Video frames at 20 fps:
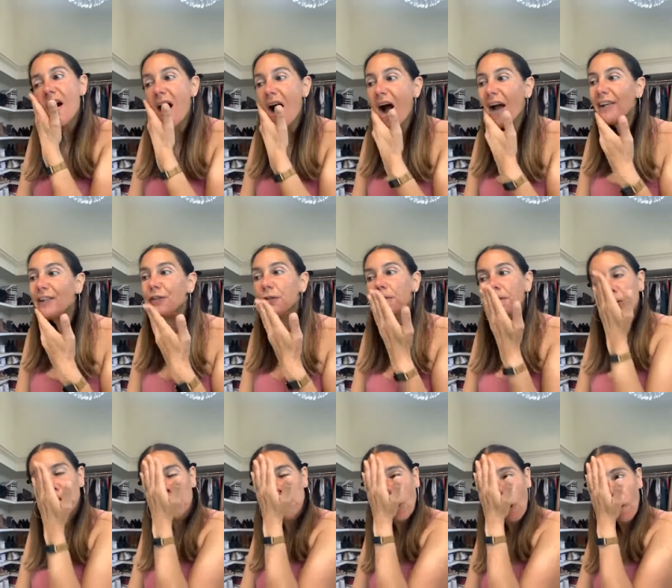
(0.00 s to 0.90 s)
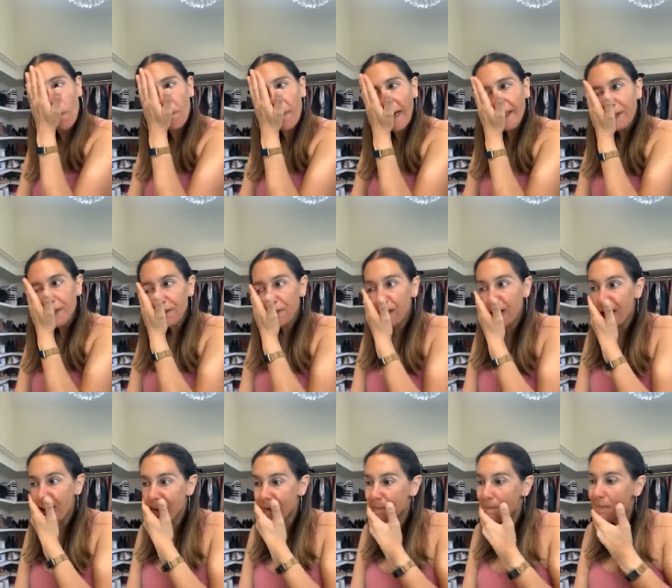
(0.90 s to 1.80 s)
I do so much for
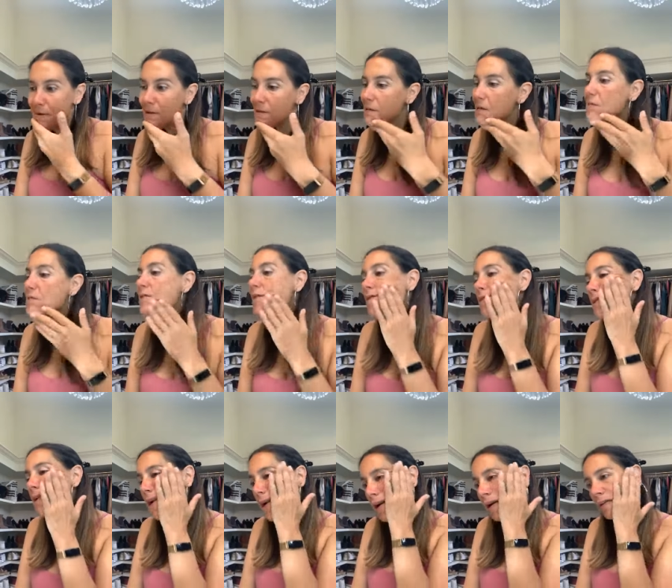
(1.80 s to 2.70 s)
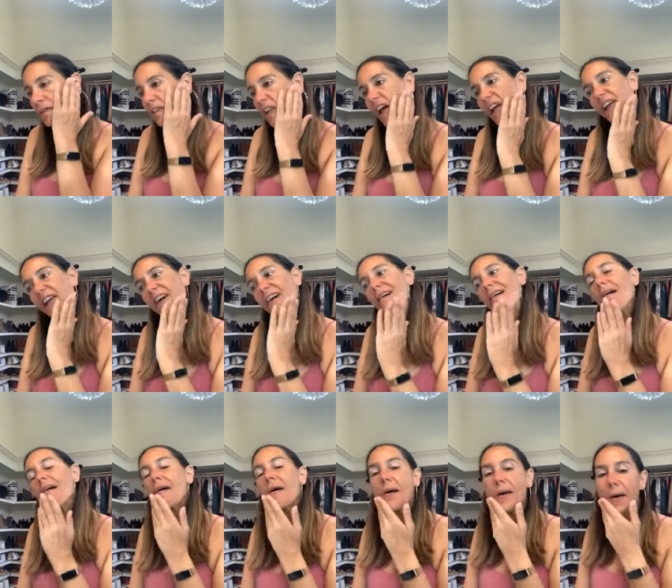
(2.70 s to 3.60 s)
him. Like
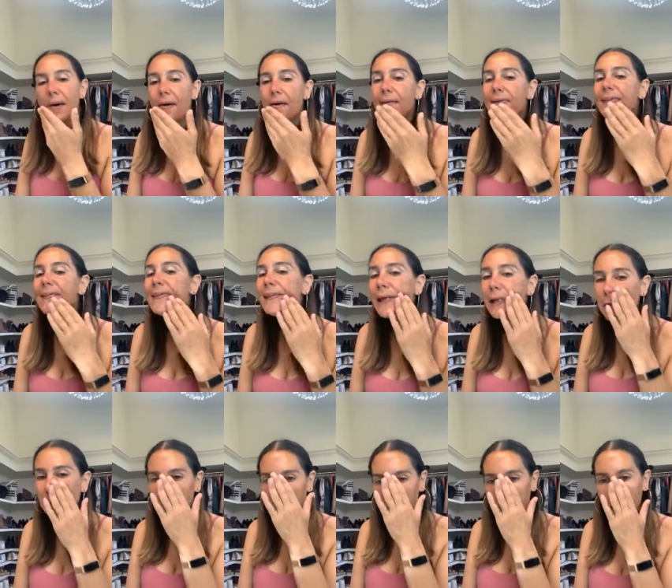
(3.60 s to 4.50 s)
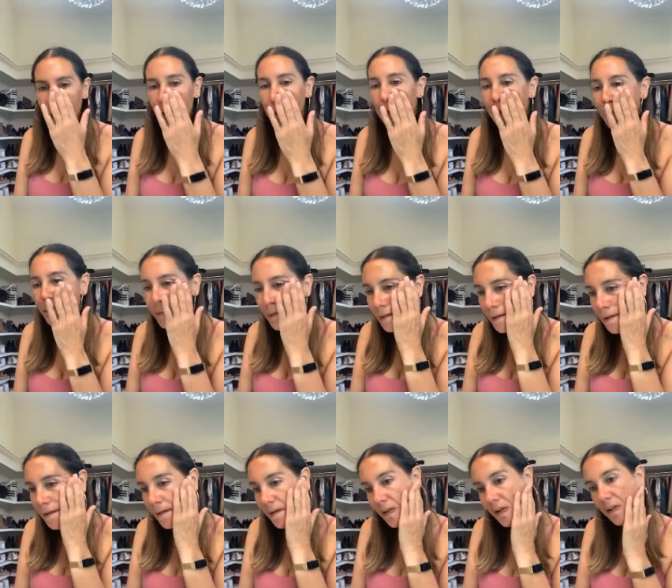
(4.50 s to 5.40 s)
literally.
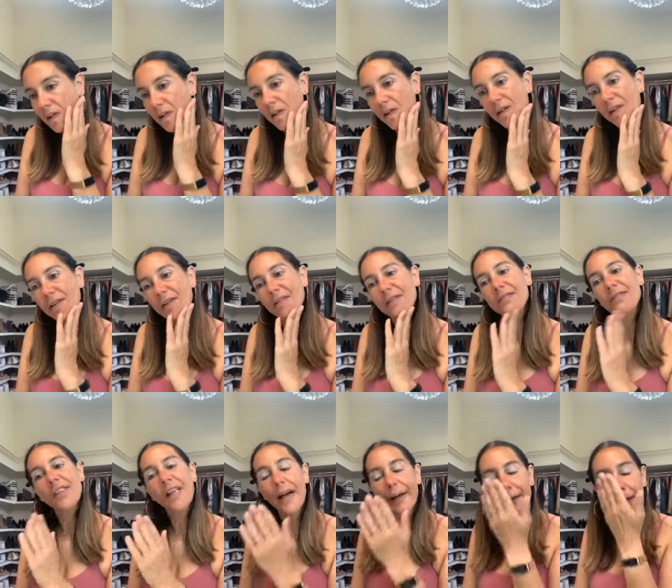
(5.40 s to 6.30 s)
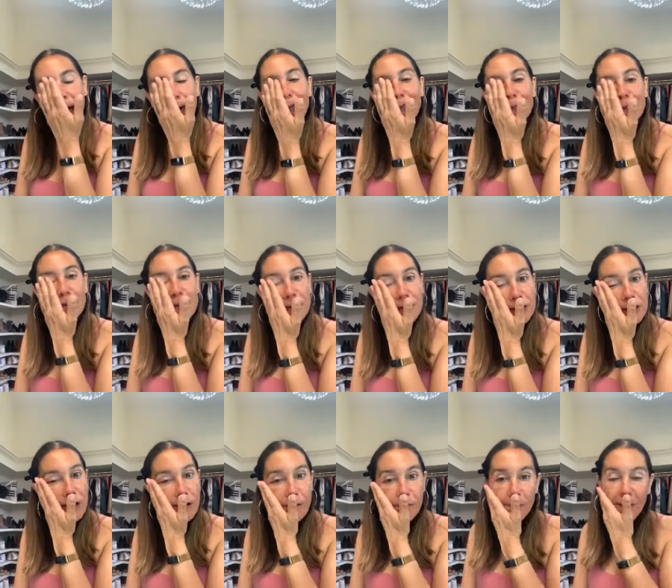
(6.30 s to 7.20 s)
Like I do
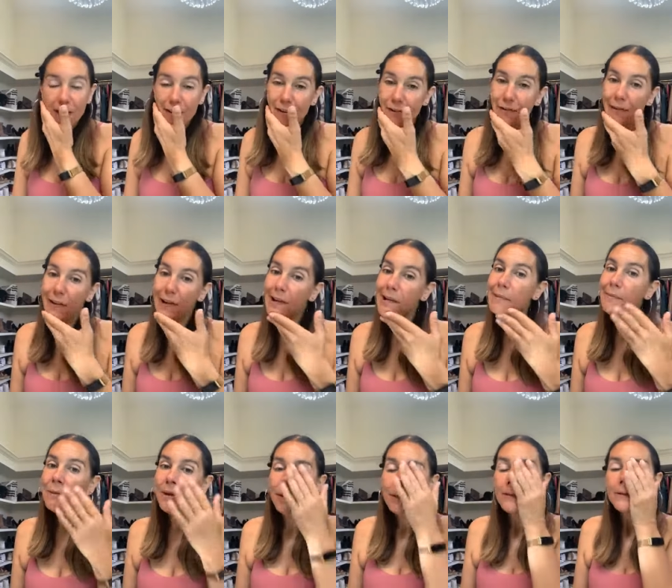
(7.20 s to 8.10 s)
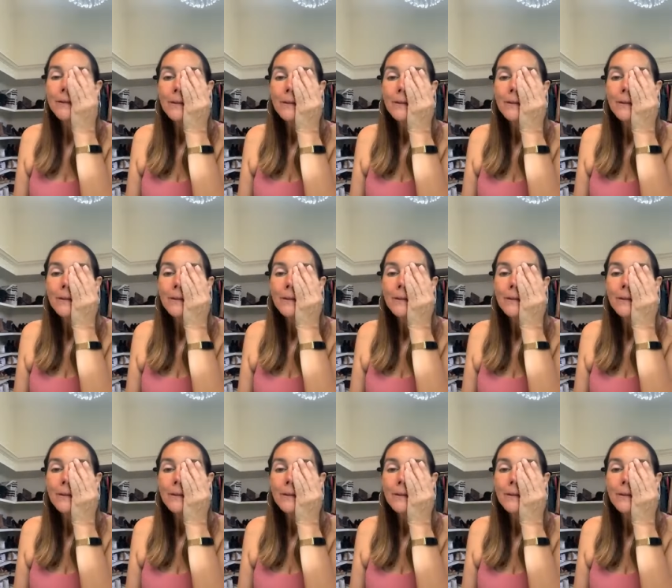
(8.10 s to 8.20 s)
so much for him